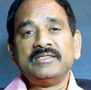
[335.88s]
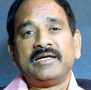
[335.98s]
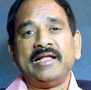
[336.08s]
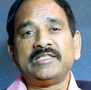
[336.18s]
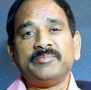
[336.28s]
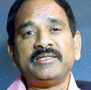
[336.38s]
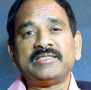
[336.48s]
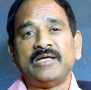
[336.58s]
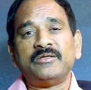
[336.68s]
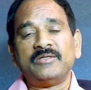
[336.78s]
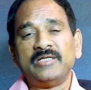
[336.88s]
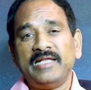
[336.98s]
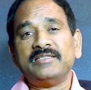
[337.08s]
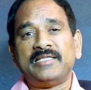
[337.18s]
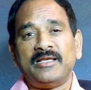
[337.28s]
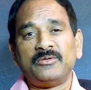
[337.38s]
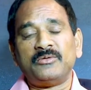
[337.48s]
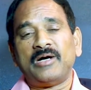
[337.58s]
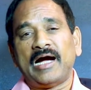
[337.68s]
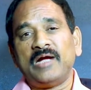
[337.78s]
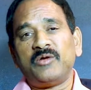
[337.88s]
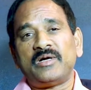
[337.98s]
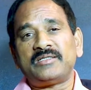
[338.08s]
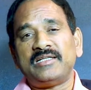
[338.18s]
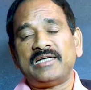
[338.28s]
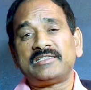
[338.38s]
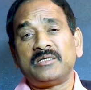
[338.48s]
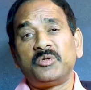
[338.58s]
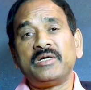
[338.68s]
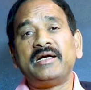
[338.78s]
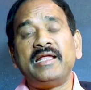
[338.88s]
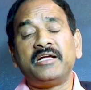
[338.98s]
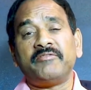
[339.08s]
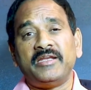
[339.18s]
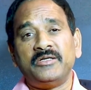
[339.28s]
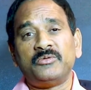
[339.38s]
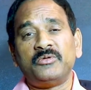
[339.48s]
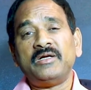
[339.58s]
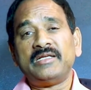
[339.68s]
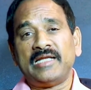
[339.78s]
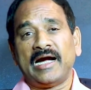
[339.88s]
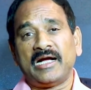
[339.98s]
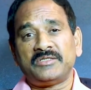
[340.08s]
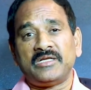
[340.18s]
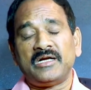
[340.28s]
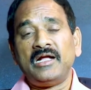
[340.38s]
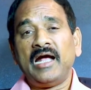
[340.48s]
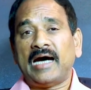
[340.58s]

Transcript: Greece means I know in Telugu I got that some Greek Virudu Nagarjuna.